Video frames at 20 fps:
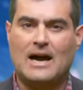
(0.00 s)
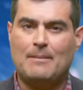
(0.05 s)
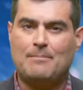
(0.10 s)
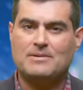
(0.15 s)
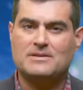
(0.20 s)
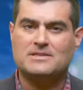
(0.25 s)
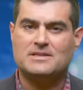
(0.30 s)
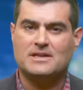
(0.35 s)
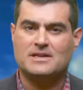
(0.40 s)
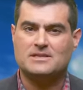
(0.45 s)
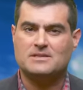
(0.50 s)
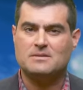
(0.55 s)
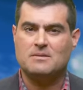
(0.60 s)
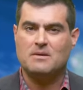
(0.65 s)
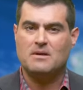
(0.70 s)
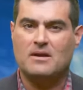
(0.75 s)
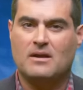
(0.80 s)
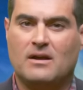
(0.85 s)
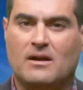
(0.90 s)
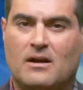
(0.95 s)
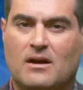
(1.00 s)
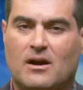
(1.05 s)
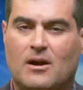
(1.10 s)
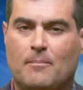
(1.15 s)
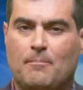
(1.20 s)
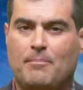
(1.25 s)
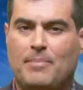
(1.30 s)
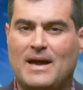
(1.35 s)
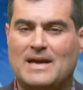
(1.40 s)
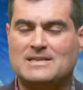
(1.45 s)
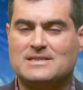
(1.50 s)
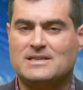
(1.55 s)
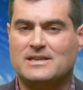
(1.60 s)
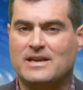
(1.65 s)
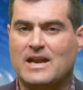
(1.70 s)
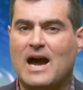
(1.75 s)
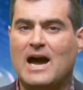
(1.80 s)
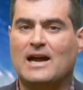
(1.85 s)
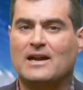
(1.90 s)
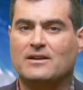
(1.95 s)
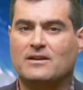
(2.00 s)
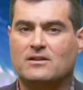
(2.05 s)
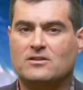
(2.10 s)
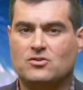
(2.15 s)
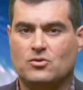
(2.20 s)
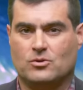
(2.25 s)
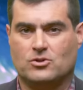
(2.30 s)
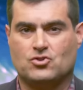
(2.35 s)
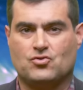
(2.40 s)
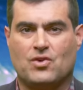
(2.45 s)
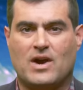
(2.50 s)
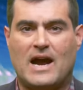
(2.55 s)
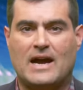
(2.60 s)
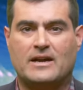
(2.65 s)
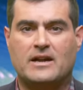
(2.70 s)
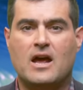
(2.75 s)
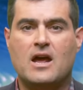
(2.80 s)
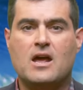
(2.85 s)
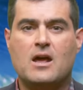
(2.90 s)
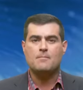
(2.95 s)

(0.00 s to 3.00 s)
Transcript: opposites are best not to attract